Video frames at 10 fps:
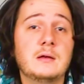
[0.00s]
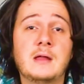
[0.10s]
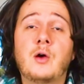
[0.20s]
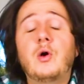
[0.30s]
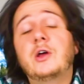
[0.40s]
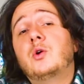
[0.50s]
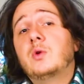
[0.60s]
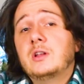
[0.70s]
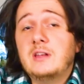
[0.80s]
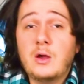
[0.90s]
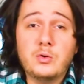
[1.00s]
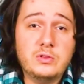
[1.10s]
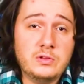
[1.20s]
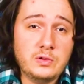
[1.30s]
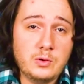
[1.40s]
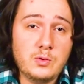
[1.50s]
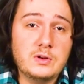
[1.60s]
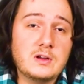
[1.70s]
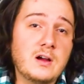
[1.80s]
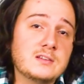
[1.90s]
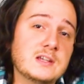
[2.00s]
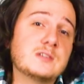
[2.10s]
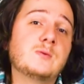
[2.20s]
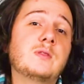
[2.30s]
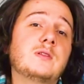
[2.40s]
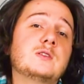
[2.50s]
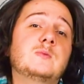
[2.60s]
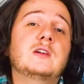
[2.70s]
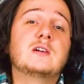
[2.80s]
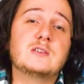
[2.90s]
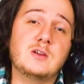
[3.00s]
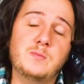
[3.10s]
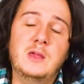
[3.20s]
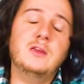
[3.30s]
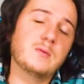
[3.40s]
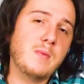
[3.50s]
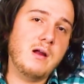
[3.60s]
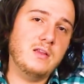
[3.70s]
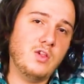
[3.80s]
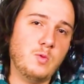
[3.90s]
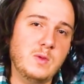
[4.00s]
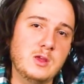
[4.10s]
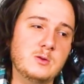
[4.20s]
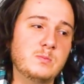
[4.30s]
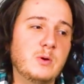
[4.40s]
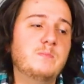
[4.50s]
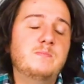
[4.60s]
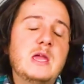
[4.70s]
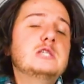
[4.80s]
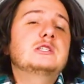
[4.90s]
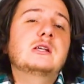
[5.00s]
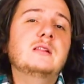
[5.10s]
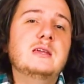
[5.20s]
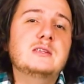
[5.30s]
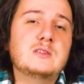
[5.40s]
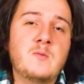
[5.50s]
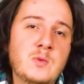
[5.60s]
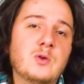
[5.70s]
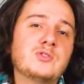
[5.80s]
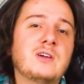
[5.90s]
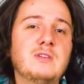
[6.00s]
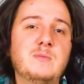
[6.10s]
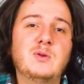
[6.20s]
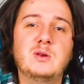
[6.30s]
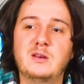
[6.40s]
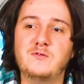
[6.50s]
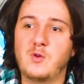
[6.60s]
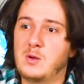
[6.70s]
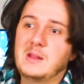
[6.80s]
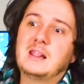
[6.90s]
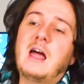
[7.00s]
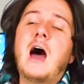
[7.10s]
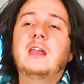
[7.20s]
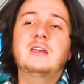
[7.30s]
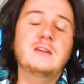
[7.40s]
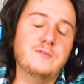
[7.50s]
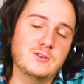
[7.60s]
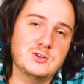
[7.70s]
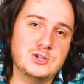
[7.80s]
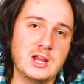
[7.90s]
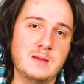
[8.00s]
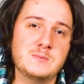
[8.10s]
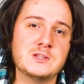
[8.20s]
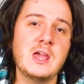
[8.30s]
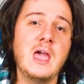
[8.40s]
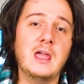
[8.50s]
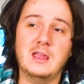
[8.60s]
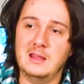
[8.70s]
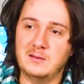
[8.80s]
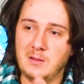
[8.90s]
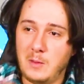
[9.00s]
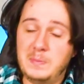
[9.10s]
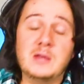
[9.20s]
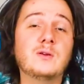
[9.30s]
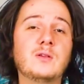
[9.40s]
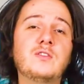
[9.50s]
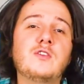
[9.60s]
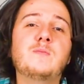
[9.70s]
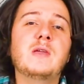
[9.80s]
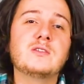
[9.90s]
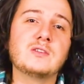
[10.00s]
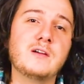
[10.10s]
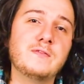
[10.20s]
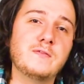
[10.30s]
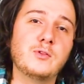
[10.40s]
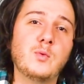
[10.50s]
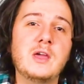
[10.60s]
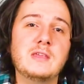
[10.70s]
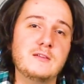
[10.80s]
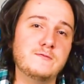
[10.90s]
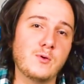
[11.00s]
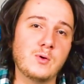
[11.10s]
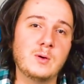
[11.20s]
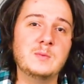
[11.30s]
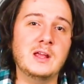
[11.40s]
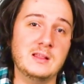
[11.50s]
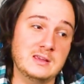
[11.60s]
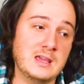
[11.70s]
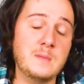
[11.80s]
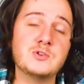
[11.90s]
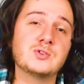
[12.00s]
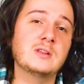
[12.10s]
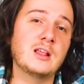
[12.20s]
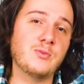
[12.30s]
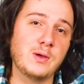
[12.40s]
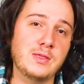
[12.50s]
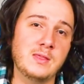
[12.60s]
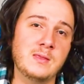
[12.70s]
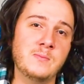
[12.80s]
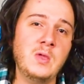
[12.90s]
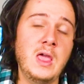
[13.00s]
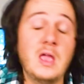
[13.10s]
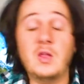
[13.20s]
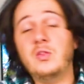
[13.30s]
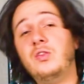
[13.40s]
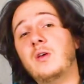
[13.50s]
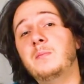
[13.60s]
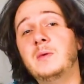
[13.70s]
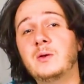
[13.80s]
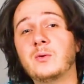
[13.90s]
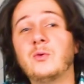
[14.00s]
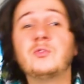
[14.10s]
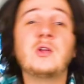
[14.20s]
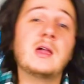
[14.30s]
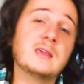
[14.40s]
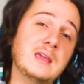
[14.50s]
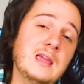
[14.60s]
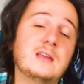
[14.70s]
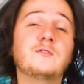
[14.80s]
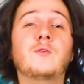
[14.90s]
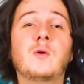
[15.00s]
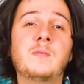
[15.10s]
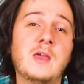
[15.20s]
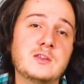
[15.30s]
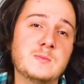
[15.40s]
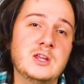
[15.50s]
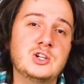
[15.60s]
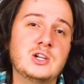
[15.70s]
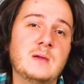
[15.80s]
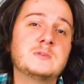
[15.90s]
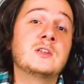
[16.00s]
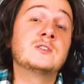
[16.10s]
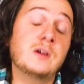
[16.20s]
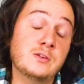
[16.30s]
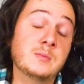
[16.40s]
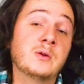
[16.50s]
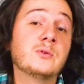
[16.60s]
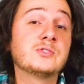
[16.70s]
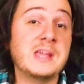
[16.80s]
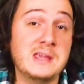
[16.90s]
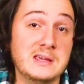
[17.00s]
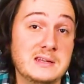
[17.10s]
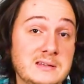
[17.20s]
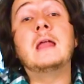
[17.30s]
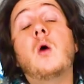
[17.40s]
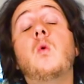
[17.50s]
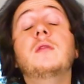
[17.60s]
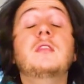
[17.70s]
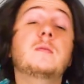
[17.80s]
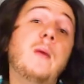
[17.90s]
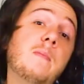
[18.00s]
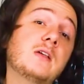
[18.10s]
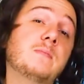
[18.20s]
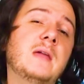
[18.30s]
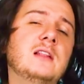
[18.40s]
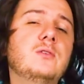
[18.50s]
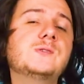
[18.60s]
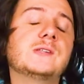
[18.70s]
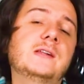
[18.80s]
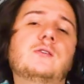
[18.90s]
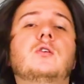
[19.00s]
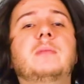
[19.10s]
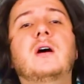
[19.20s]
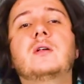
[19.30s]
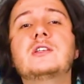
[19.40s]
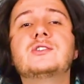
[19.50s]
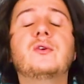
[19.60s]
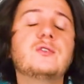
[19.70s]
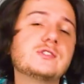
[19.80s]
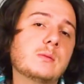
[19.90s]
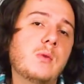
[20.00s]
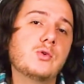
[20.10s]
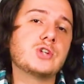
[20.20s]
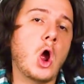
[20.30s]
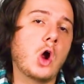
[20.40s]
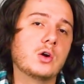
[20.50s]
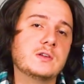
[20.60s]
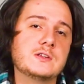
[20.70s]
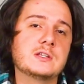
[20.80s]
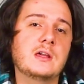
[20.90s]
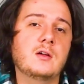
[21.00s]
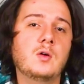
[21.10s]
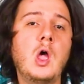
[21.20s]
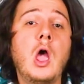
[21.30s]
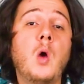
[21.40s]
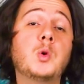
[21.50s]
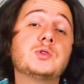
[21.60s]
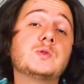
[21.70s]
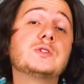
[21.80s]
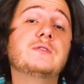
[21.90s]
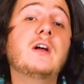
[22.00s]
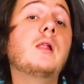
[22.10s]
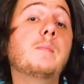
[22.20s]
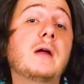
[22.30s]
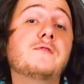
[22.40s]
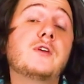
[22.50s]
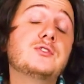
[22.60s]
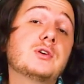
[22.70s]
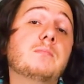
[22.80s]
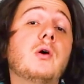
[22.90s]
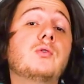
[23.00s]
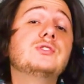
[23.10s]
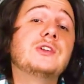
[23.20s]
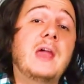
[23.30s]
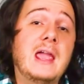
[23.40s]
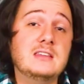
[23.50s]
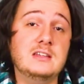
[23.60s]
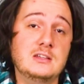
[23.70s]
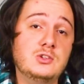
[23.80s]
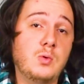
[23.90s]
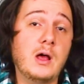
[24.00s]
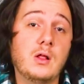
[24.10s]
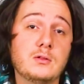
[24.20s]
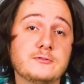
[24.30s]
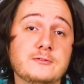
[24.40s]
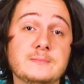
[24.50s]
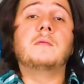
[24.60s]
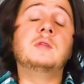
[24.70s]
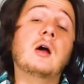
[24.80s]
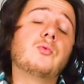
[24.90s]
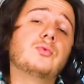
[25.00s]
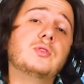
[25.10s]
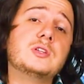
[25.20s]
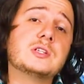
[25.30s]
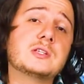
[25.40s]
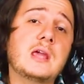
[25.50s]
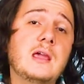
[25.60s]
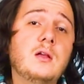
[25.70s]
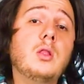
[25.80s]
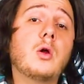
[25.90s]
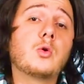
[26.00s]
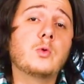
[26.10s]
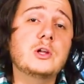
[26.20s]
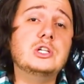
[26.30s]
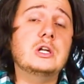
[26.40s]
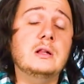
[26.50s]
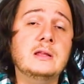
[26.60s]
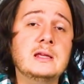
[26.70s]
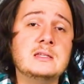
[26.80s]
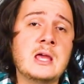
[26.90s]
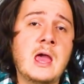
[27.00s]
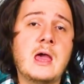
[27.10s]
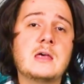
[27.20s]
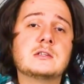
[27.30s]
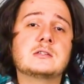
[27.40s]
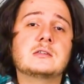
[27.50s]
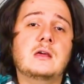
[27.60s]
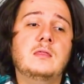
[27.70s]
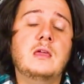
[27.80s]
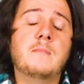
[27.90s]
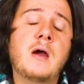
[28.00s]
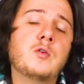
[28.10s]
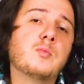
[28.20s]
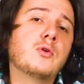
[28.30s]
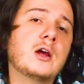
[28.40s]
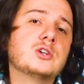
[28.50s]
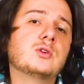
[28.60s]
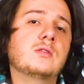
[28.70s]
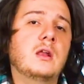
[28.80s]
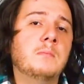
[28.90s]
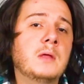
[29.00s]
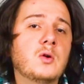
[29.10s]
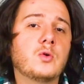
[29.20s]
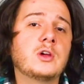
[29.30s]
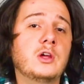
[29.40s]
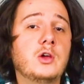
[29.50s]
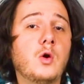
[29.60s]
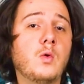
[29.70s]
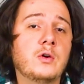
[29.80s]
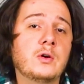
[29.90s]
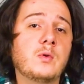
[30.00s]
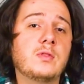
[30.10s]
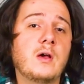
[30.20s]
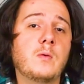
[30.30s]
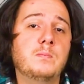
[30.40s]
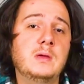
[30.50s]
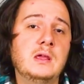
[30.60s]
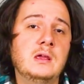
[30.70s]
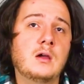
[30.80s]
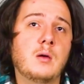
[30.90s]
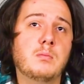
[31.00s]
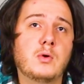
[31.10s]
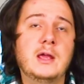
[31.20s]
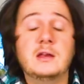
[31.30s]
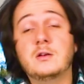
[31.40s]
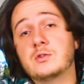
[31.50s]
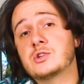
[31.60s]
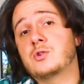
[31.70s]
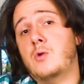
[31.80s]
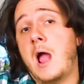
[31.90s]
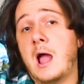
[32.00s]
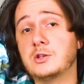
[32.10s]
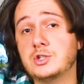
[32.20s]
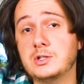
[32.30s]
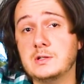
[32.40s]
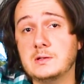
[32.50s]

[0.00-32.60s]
Now, I don't want to go too into context with this because I'll make your mind spin, but basically some minerals have the ability to form a lot of different shapes and appearances based off of the way they formed and the chemistry that's within them, and some minerals can't form as many shapes as other minerals can. Now, one that the public may loosely know about is known as the Mohs hardness scale, which was developed by Frederick Mohs in 1812. Now, the scale originally tests the amount of pressure that a mineral can go under without being abraded or scratched.